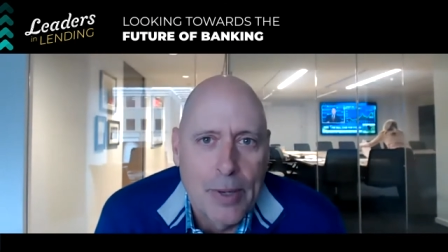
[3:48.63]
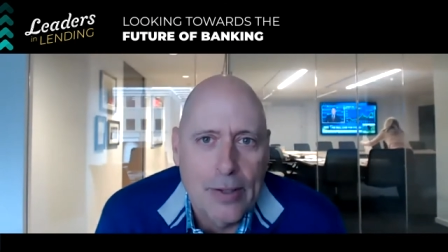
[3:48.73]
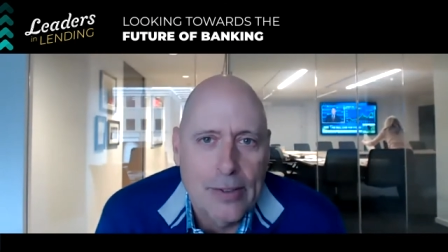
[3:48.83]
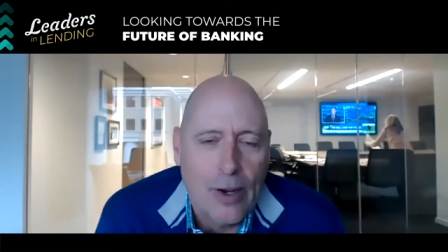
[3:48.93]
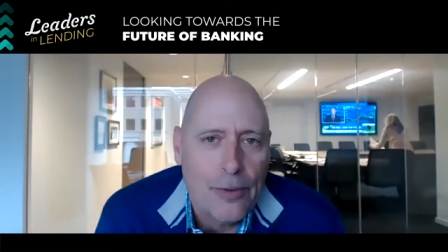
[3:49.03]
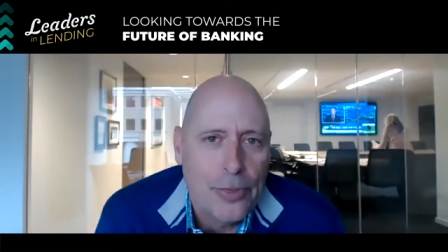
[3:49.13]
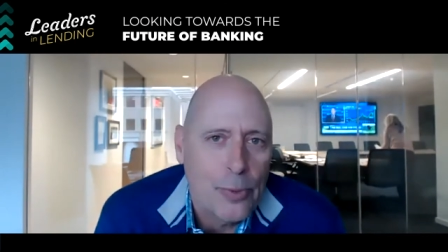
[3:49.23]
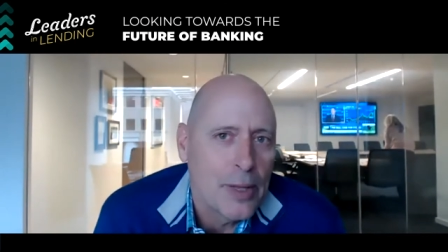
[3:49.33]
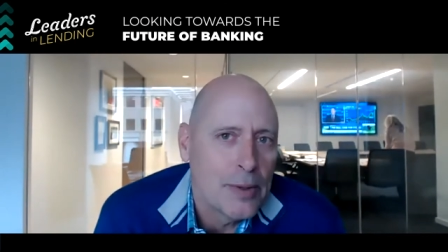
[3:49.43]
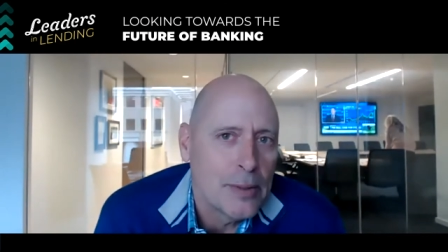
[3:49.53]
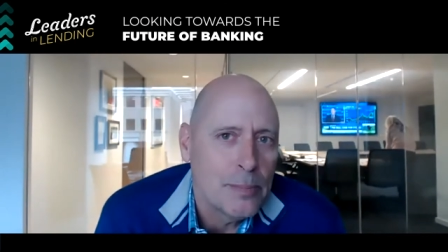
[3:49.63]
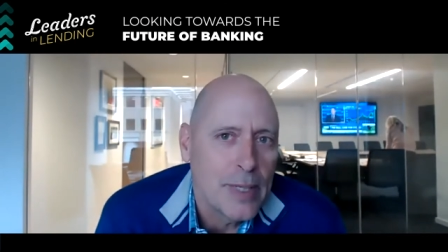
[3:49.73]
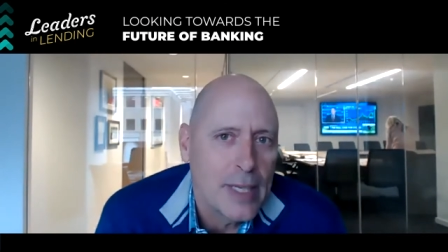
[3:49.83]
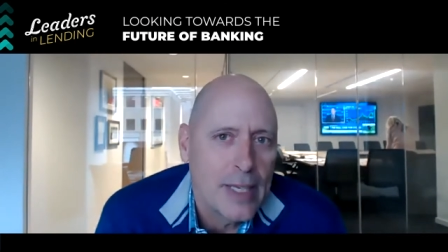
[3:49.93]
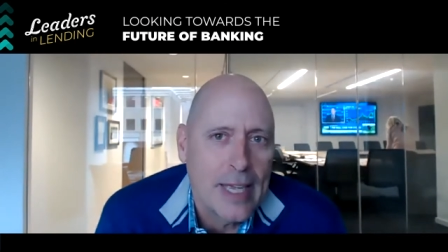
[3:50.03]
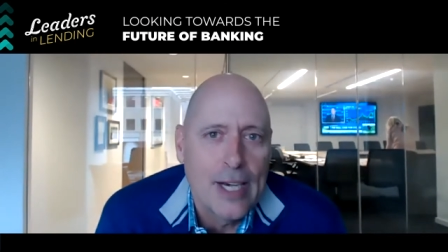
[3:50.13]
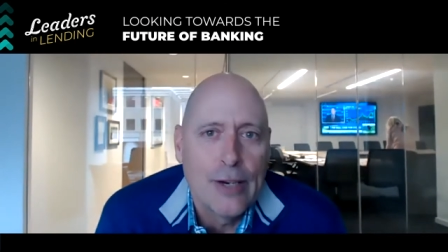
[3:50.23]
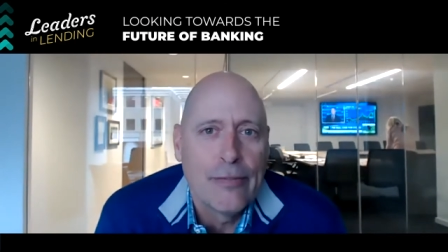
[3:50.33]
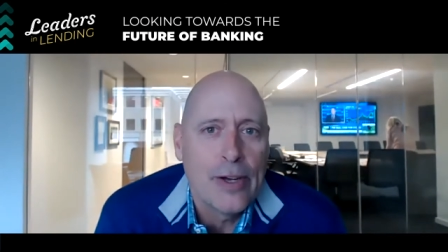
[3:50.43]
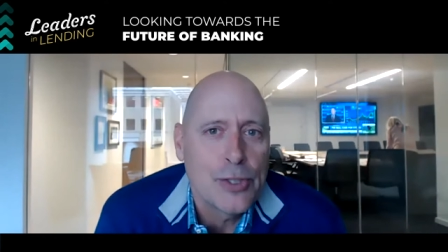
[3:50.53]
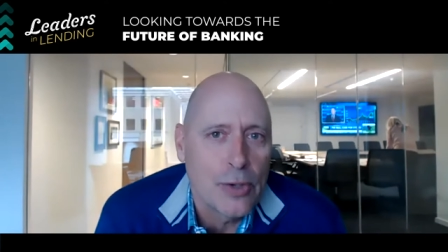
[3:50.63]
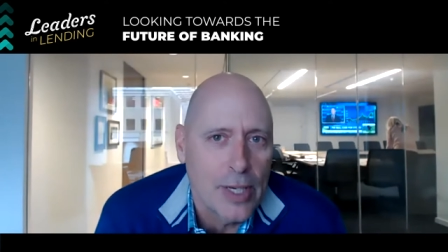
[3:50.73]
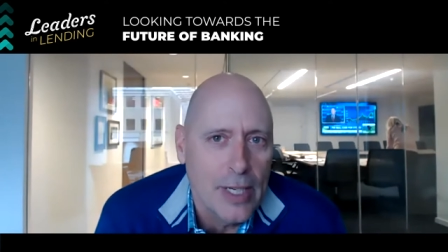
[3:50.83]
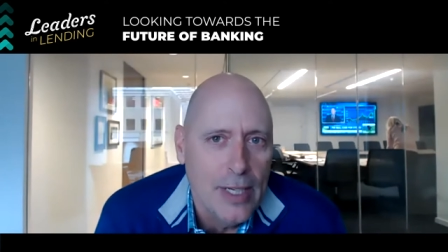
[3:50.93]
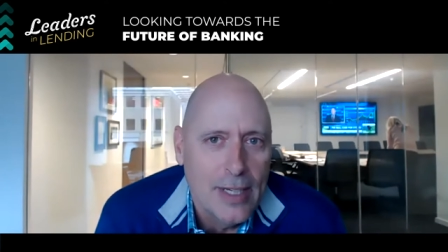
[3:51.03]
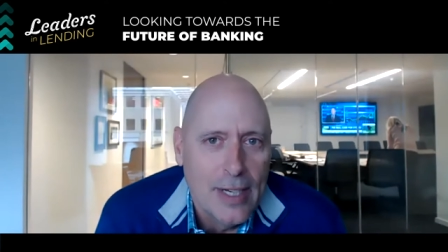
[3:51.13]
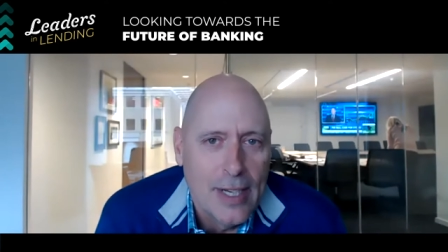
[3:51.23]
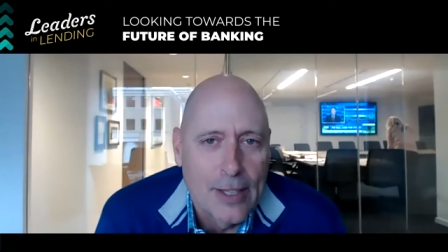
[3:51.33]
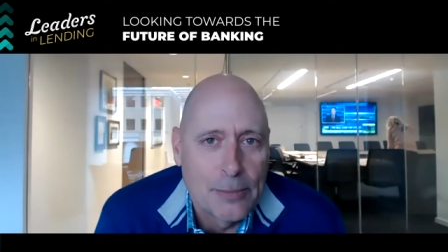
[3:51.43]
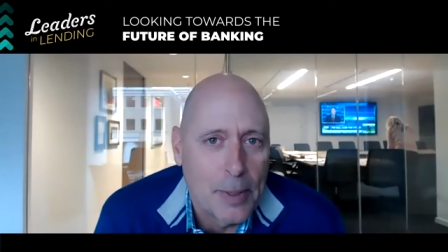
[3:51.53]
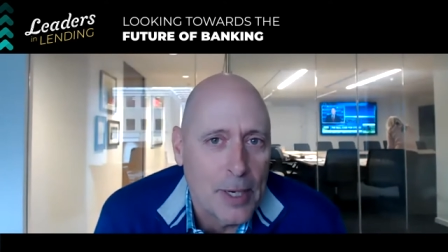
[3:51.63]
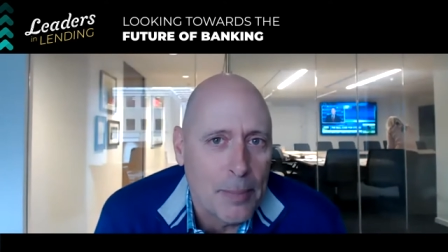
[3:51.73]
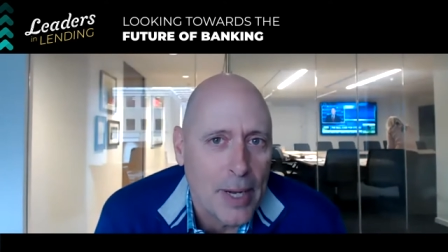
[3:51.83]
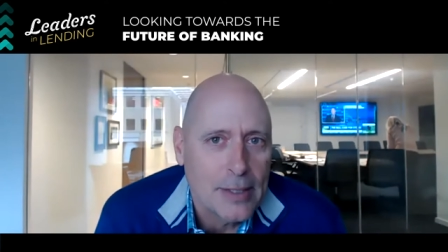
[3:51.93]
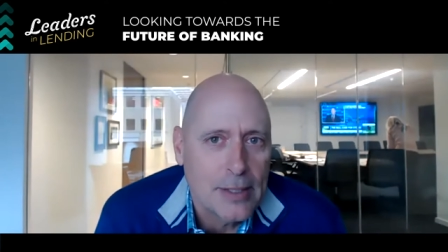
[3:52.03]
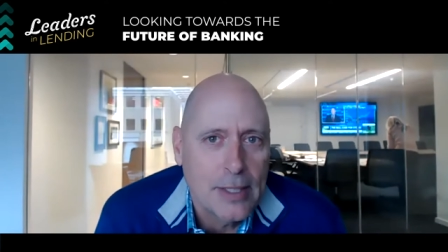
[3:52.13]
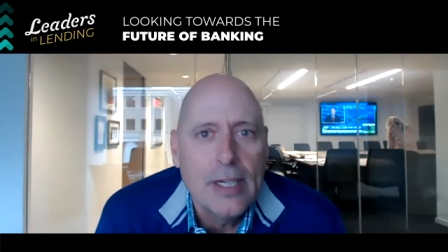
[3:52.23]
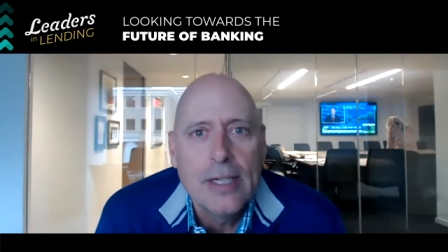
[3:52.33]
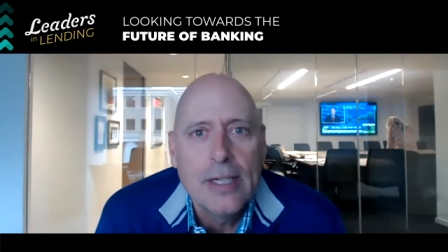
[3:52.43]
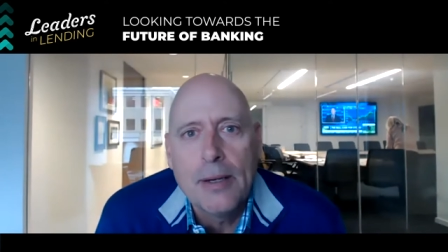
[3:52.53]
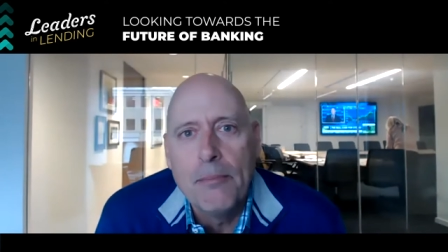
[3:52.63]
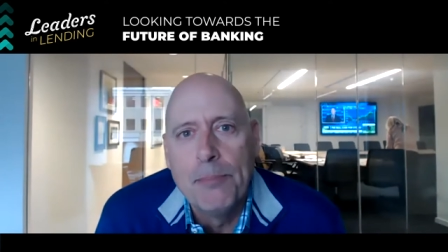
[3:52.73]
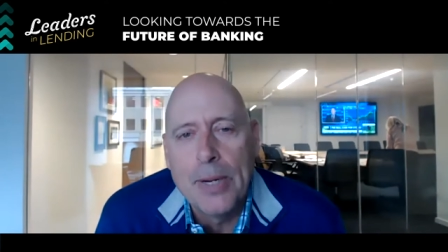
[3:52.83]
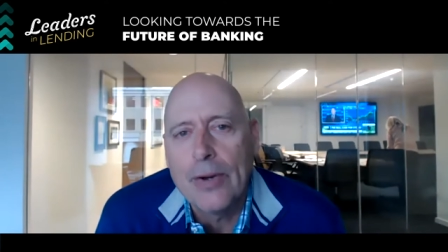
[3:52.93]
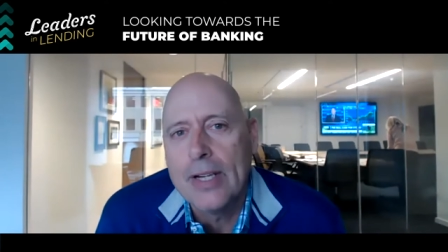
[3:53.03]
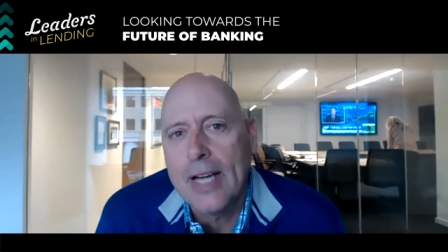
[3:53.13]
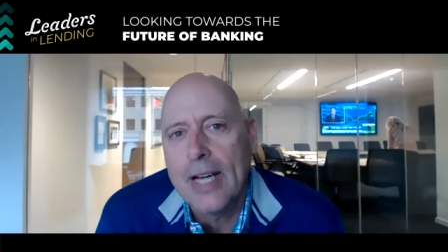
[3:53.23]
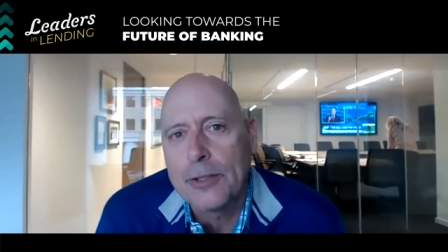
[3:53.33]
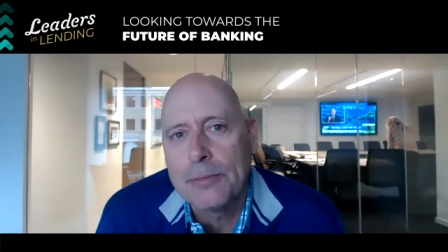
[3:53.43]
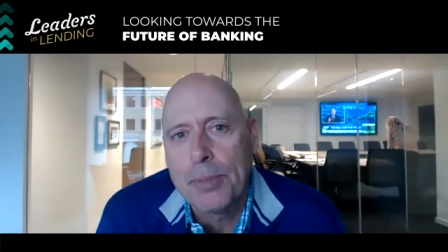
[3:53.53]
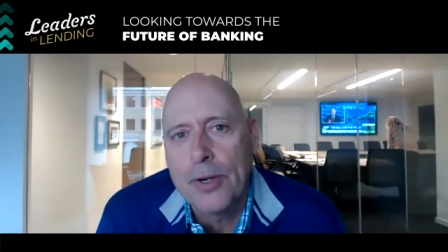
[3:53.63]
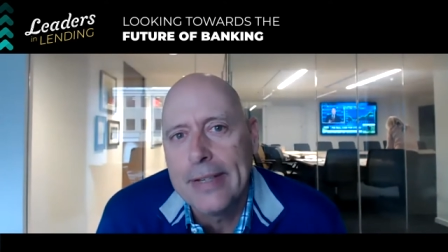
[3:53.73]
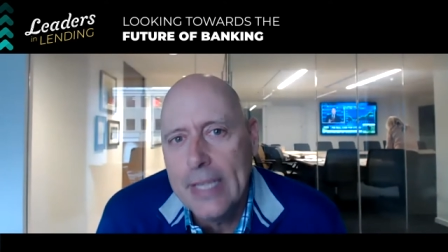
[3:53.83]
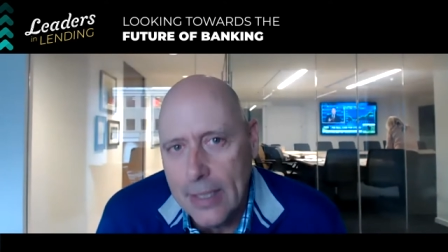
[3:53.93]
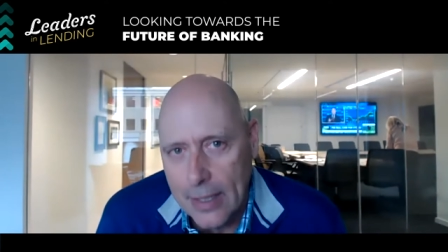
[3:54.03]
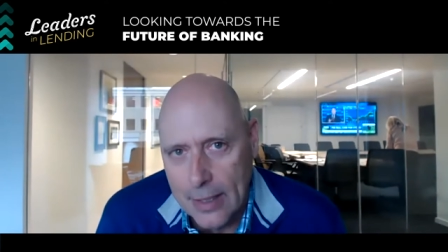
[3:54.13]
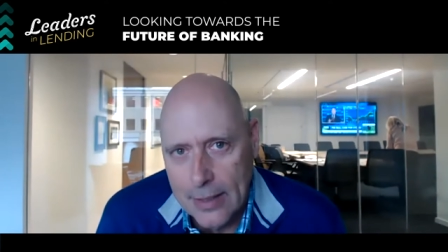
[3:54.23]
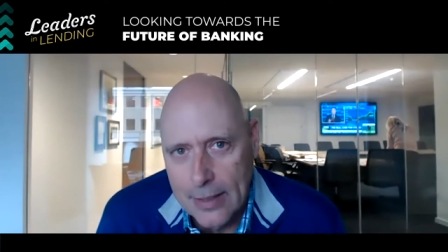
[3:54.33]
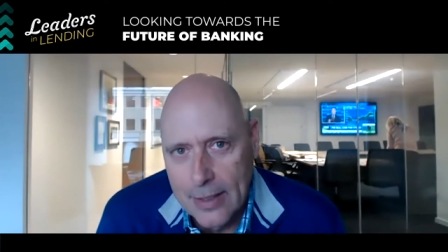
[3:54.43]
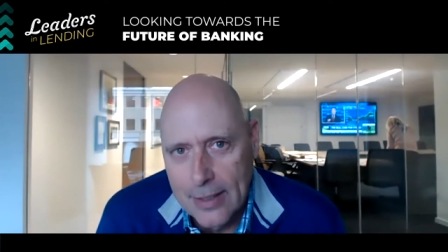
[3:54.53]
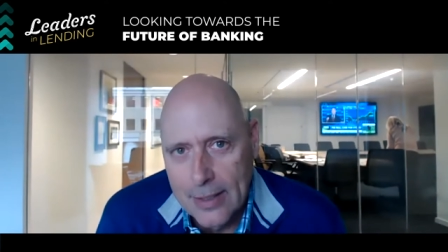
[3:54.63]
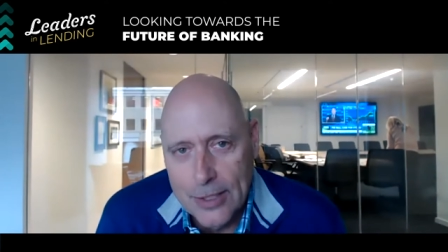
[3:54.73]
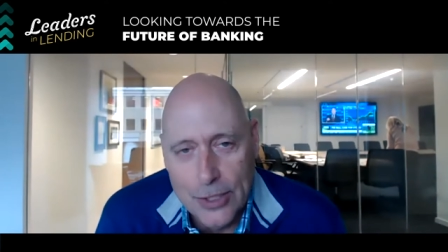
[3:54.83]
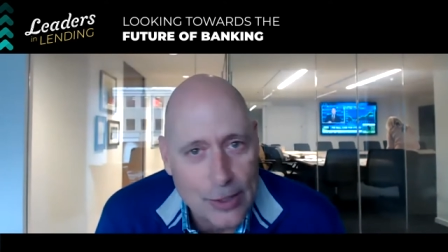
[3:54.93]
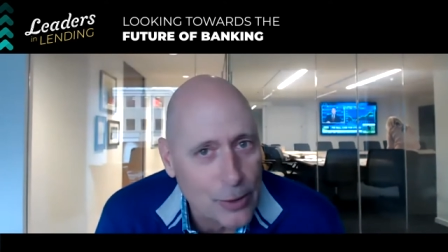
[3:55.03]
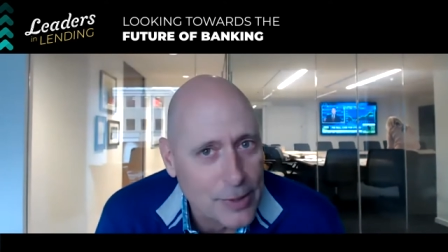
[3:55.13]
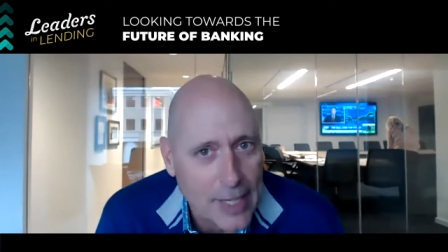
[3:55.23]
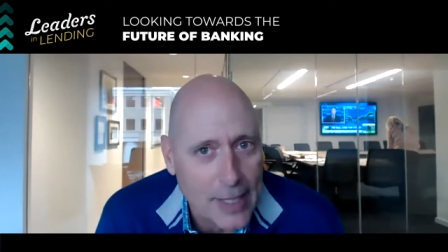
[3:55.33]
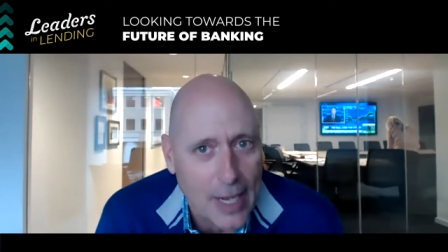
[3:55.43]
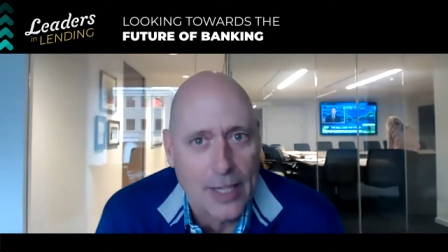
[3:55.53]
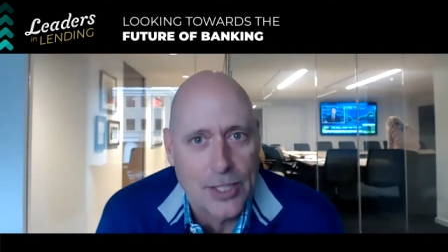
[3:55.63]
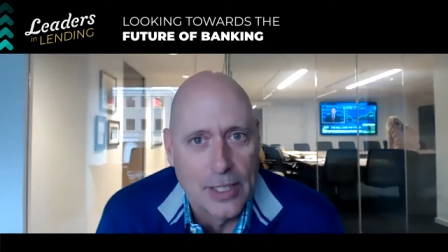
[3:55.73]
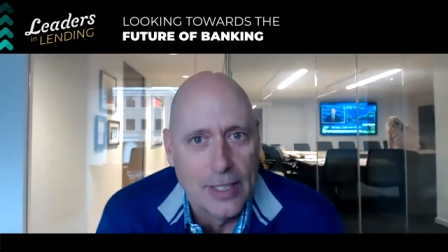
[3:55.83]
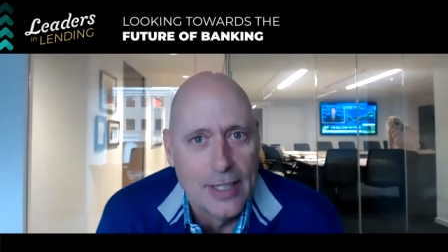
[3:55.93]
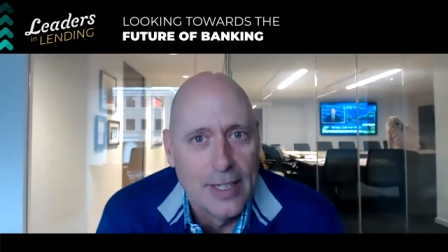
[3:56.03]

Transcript: because all three of them individually spend about $10 billion per year just on technology.